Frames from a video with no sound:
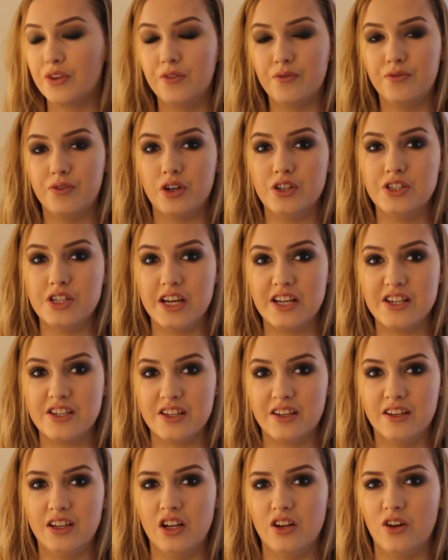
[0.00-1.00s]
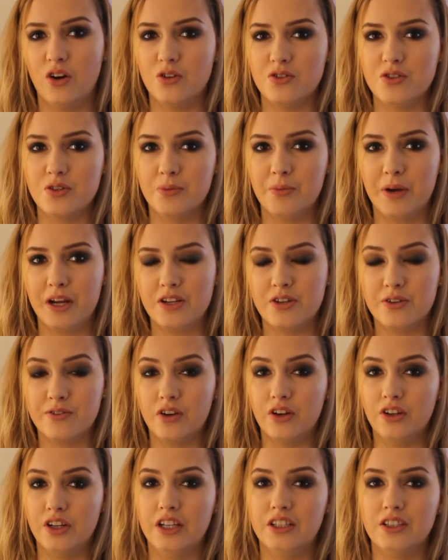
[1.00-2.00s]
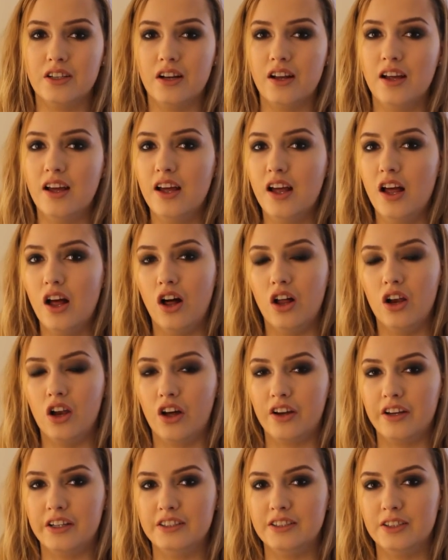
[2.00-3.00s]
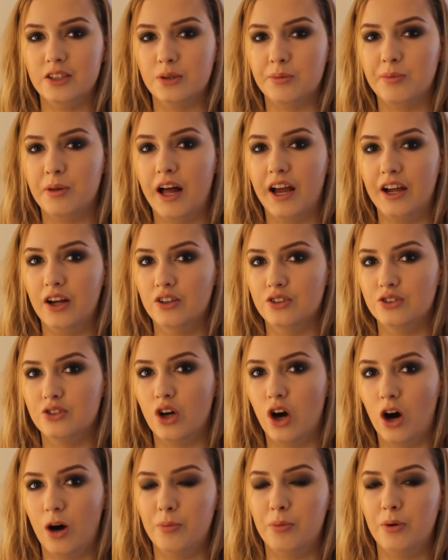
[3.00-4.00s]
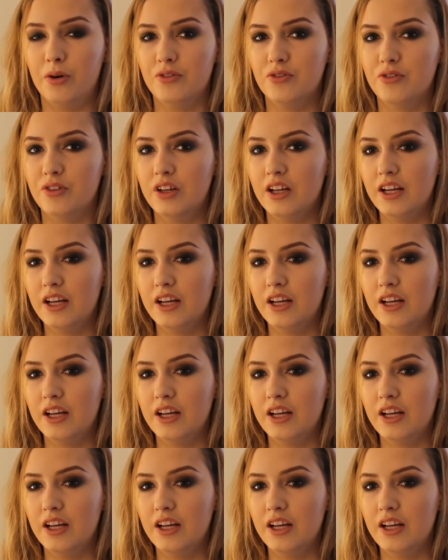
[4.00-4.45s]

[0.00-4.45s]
foundation, and it also makes your foundation a lot easier to apply on top of.